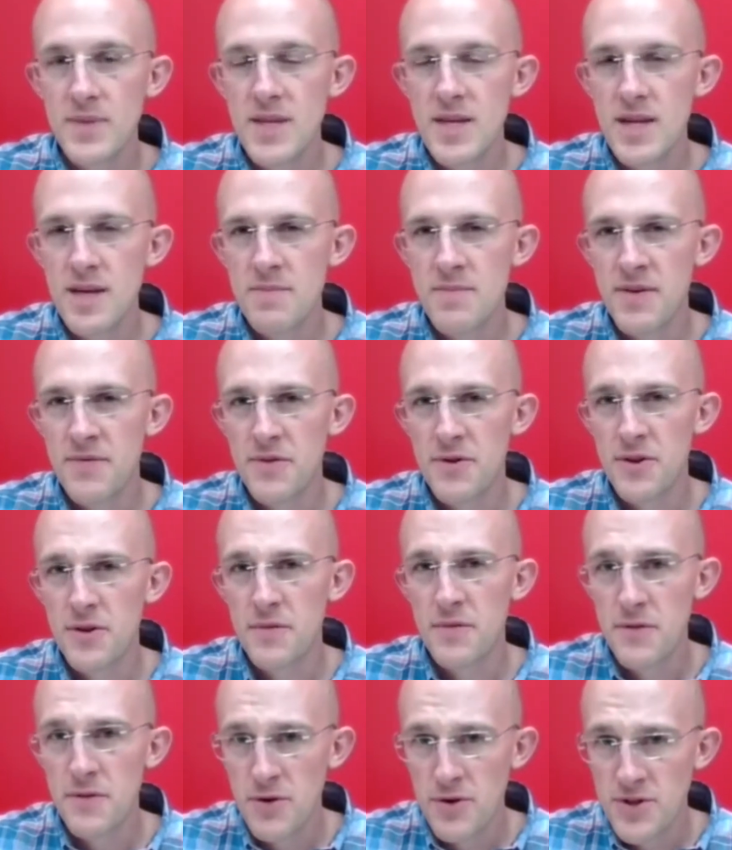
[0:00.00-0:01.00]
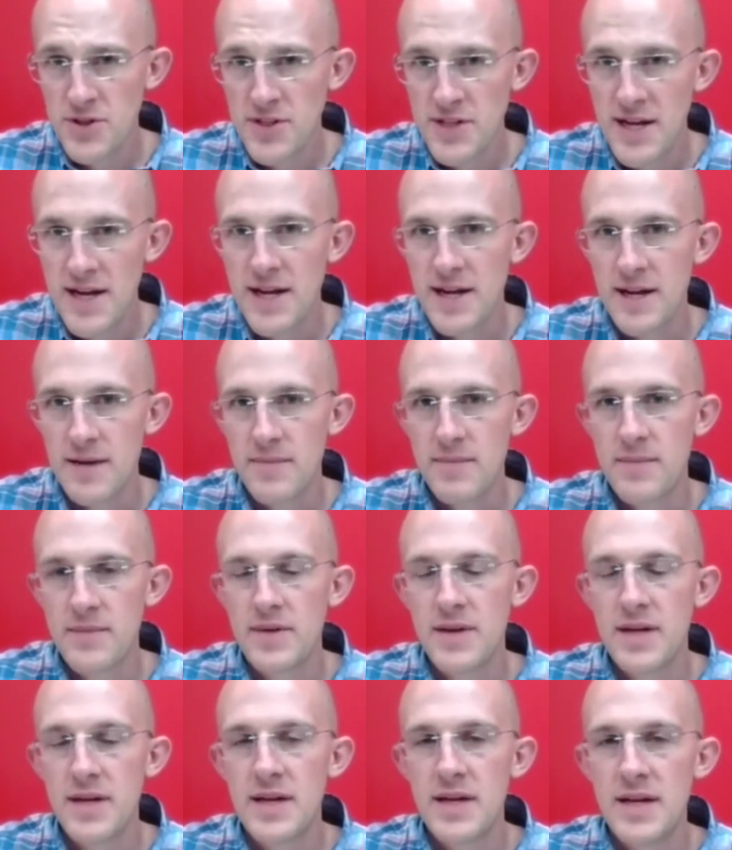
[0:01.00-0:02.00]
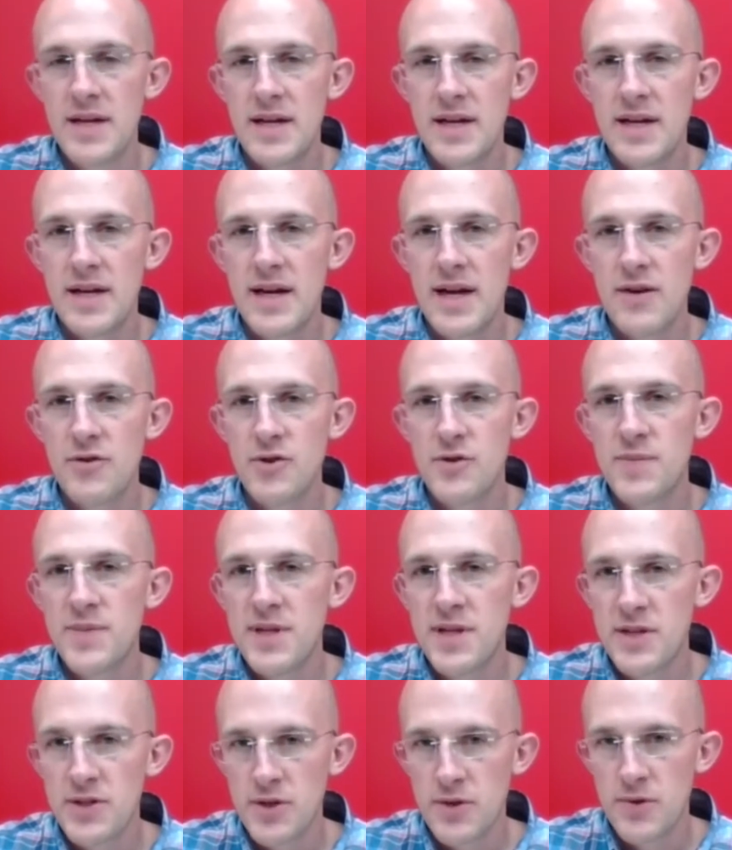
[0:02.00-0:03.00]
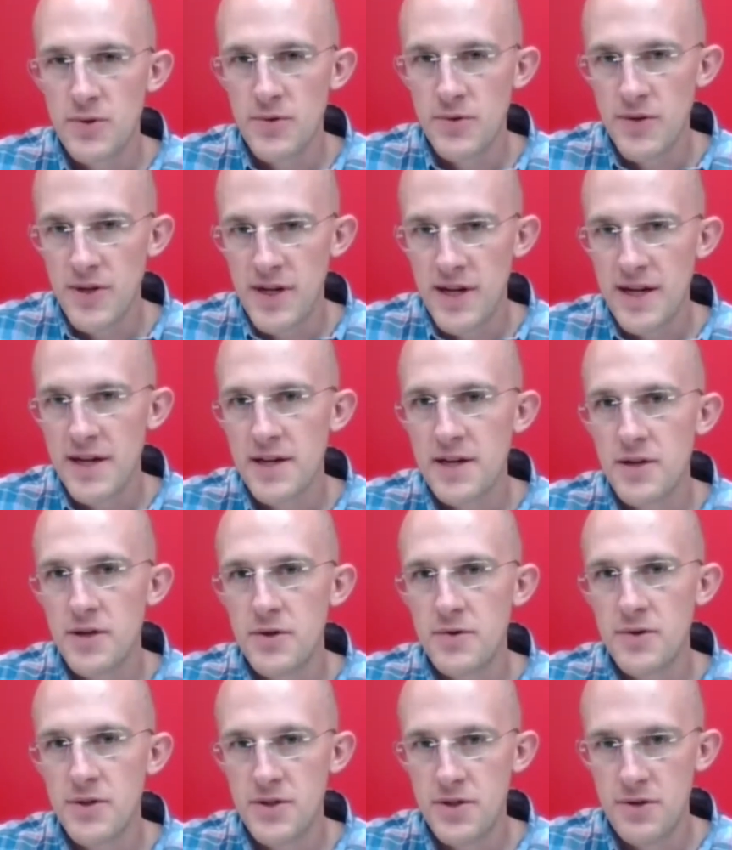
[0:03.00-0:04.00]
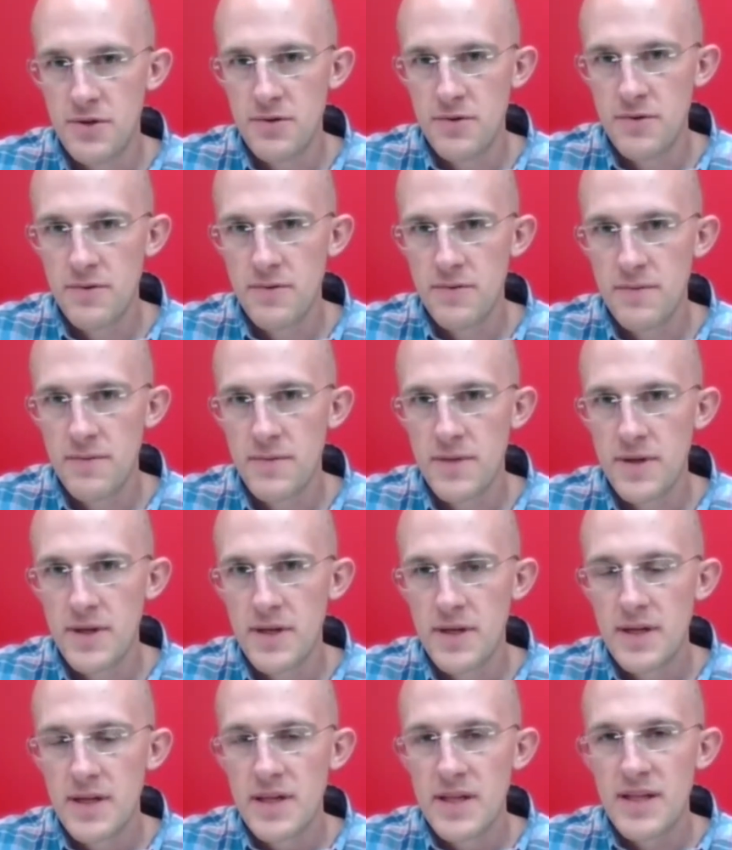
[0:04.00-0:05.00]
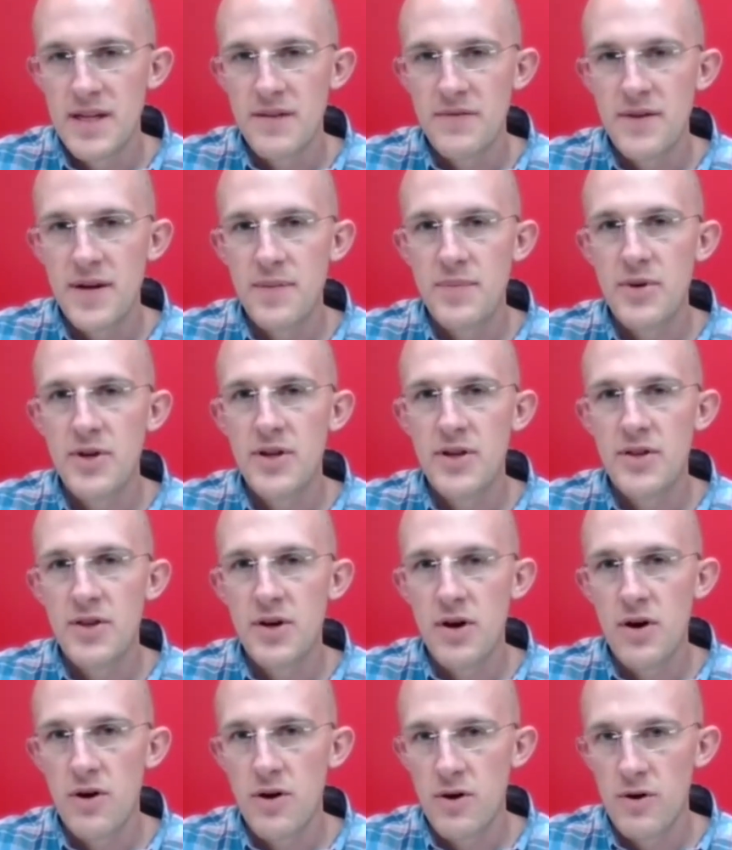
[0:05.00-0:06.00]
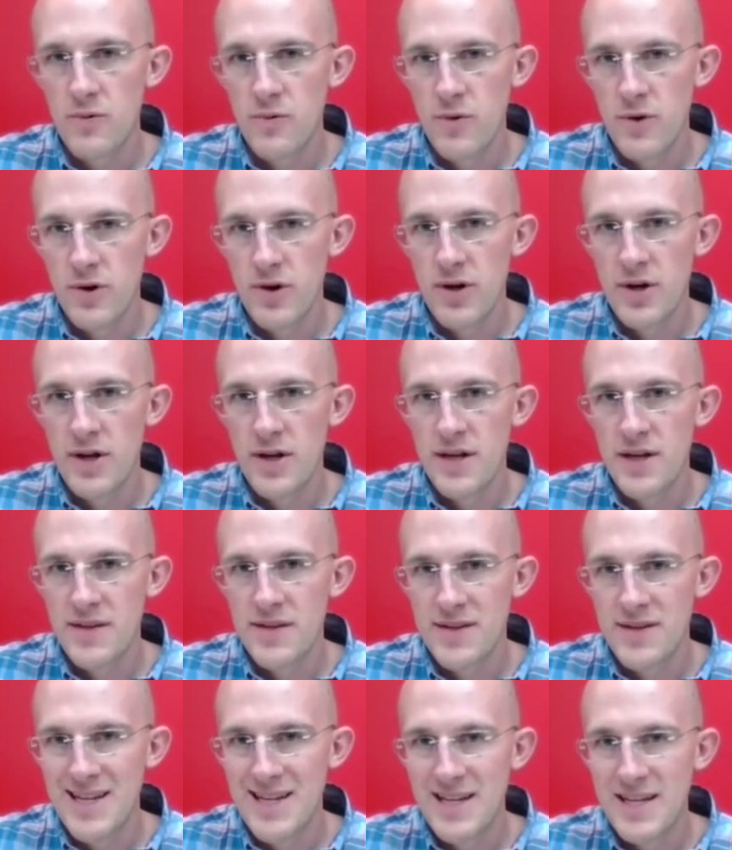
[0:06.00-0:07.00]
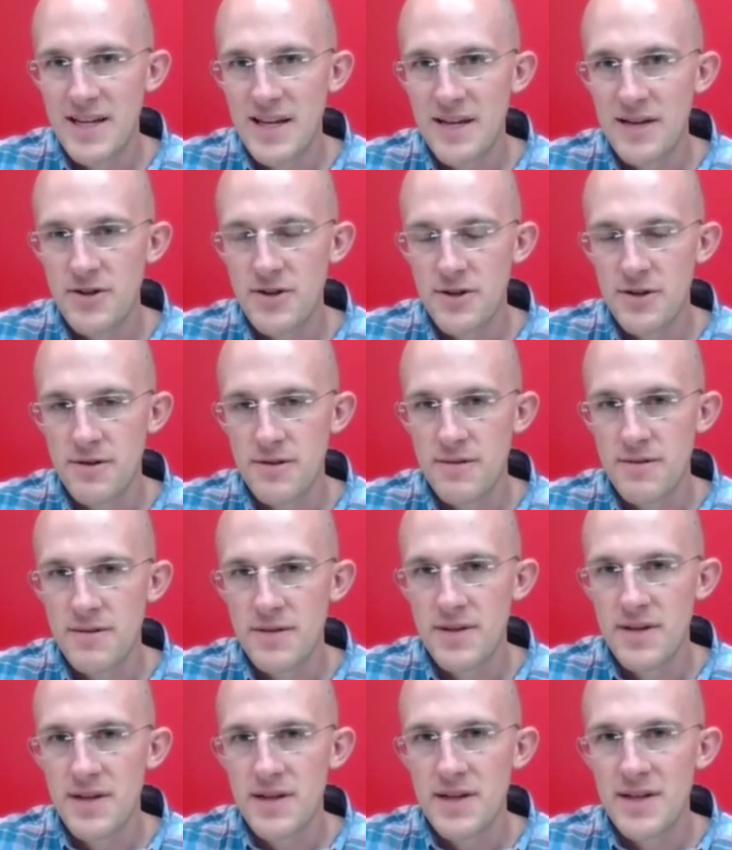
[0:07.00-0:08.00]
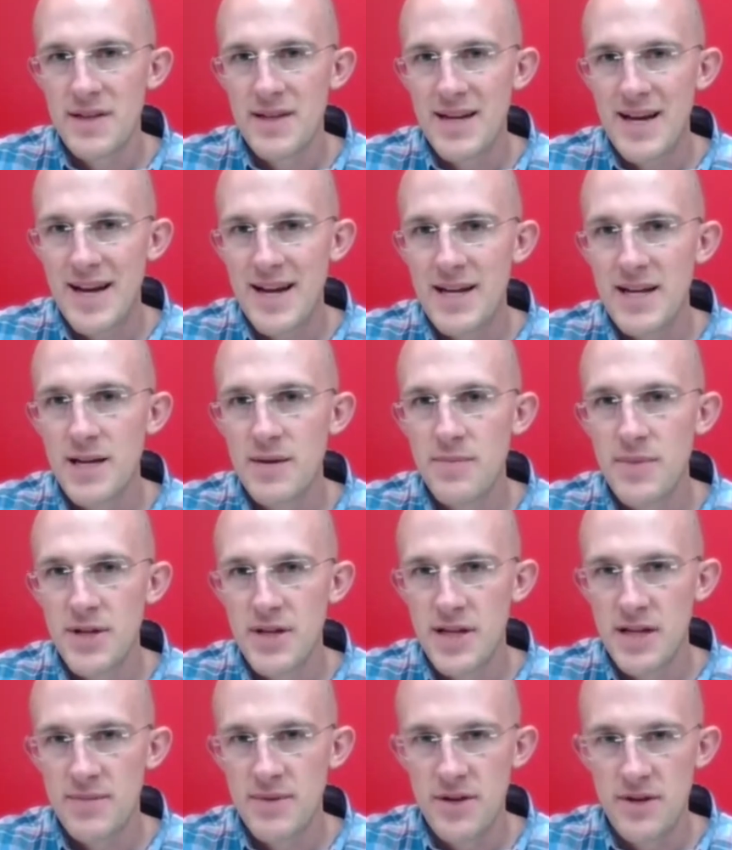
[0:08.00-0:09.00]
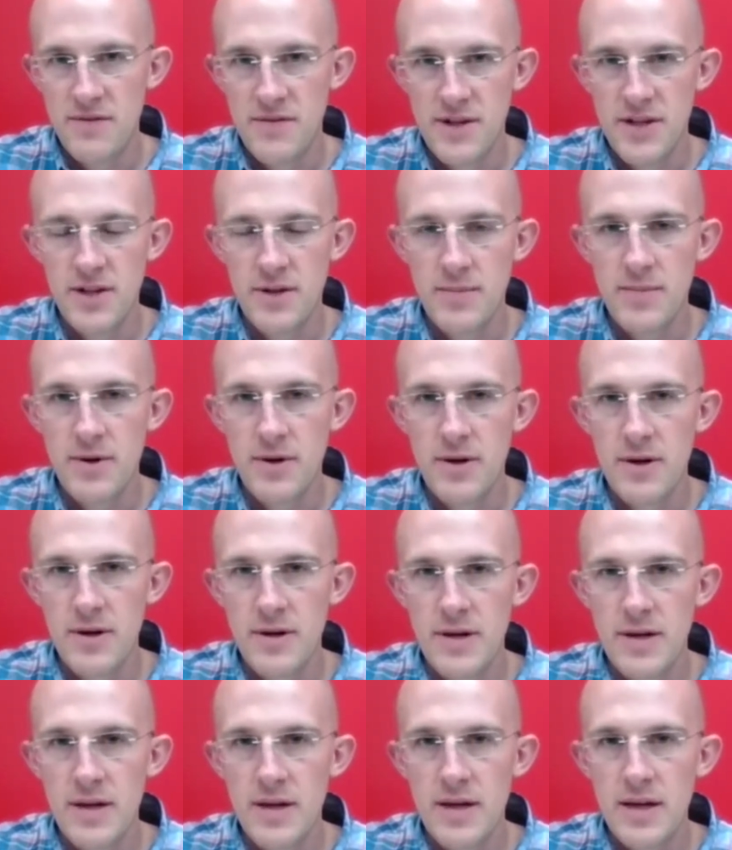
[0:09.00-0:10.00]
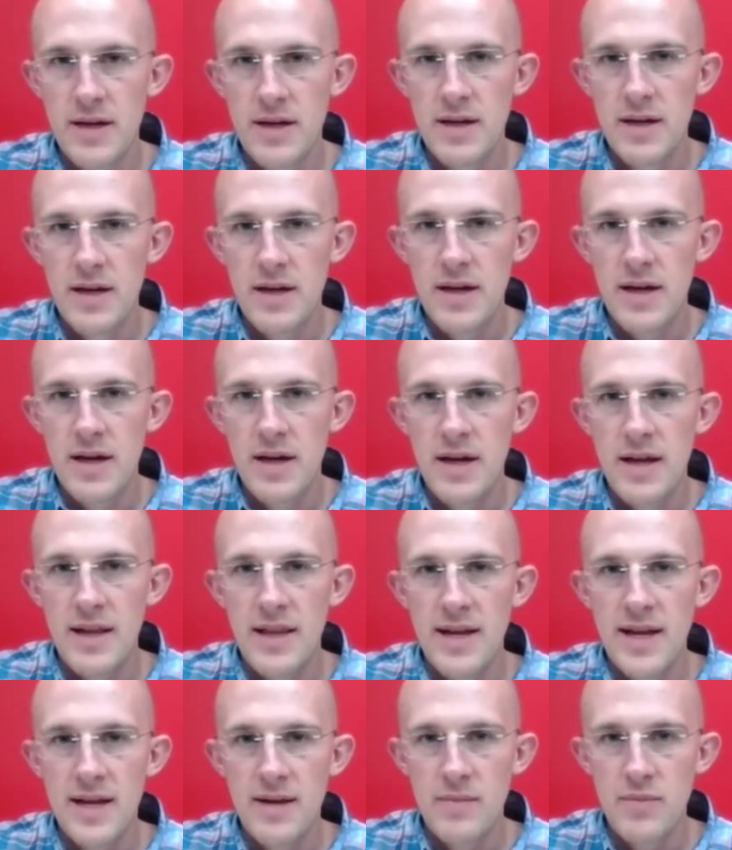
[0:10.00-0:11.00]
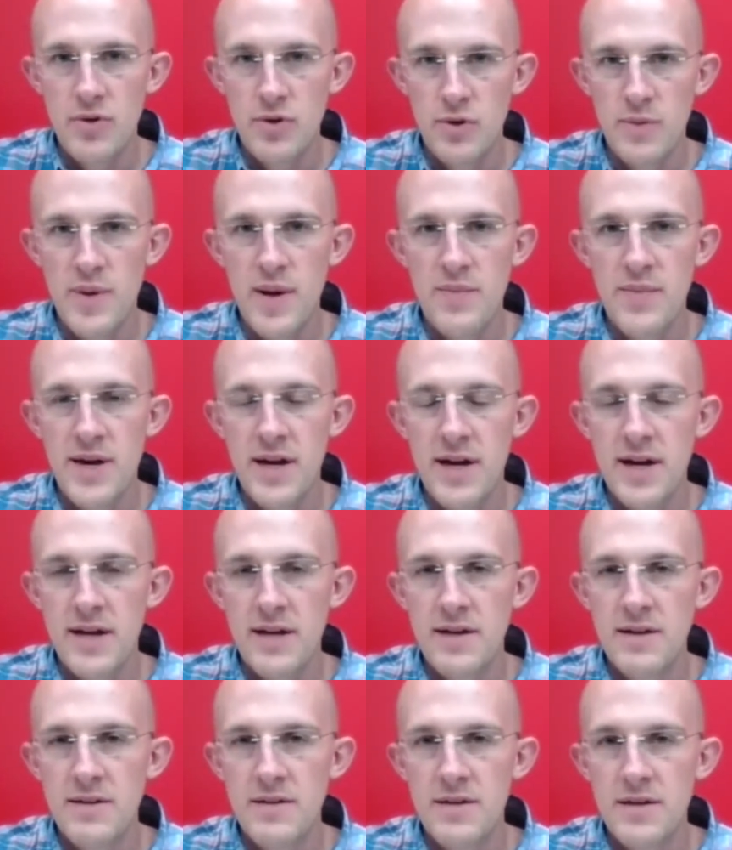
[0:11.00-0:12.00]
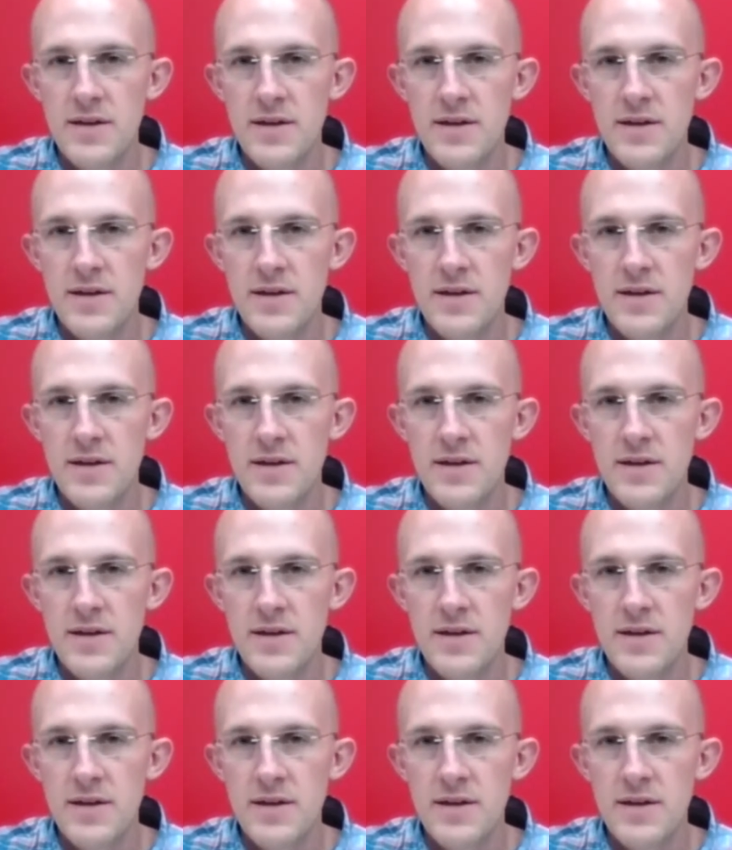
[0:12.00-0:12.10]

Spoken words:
But for the first time, I was being told that I could do it too. That if I put in the hard work and the dedication, that I could become a developer. And that blew my mind.